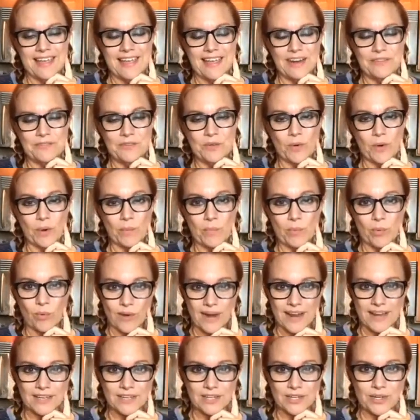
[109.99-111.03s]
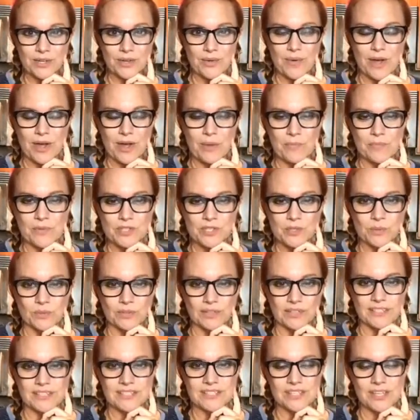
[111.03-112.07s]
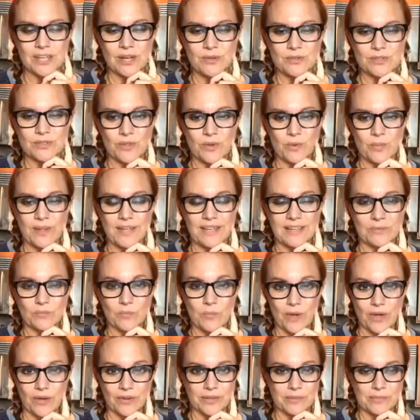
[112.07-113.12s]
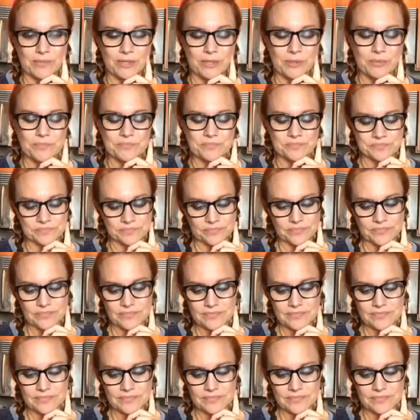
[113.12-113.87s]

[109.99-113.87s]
And if you are brand new, I hope that you will let us know so that we can welcome you.